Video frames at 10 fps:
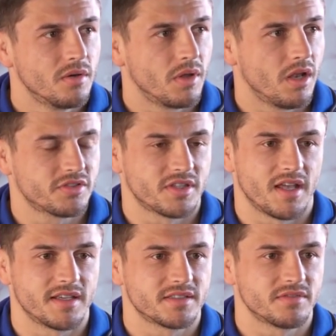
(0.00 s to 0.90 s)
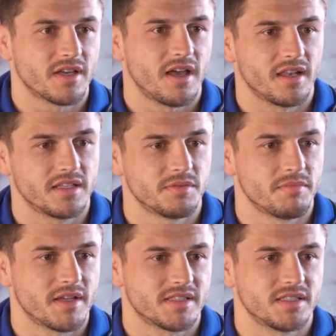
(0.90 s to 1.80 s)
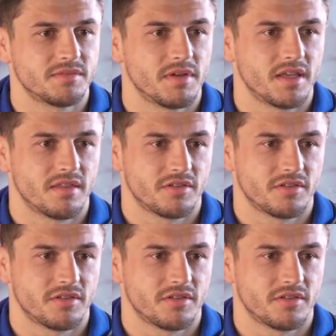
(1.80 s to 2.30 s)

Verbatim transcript: we lost the likes of Kyle Eastmond, Matty Smith,